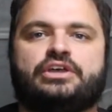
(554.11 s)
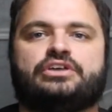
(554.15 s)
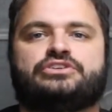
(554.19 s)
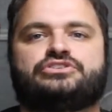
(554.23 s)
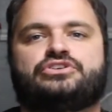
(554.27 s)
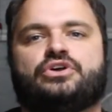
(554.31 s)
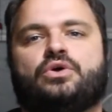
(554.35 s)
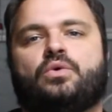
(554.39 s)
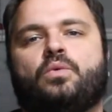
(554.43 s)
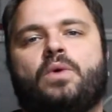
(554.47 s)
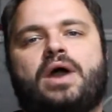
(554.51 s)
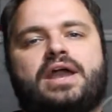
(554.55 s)

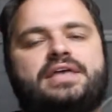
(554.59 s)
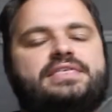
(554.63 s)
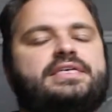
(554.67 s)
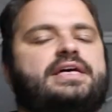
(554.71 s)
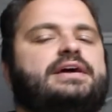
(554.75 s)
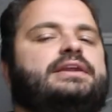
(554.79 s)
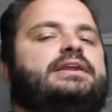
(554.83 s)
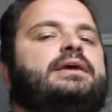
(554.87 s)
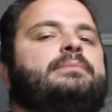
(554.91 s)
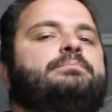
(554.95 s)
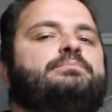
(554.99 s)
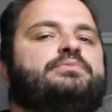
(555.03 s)
So weigh
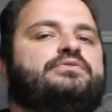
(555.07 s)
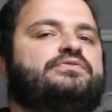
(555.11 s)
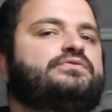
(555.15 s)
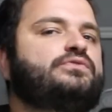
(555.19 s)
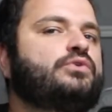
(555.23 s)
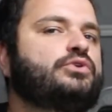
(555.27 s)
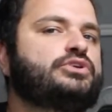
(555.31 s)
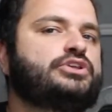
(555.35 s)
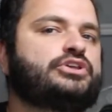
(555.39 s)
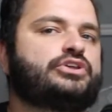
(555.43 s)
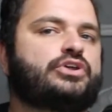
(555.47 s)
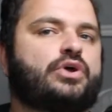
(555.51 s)
that up
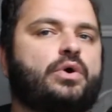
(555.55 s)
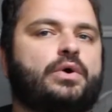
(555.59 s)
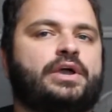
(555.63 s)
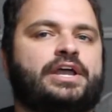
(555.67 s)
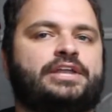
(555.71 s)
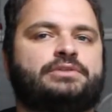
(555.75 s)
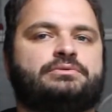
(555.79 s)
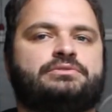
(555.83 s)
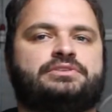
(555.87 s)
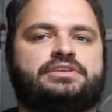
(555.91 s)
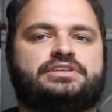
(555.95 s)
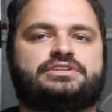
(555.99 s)
before you go
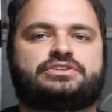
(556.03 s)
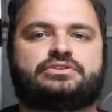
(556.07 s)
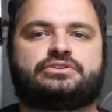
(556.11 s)
ahead with this,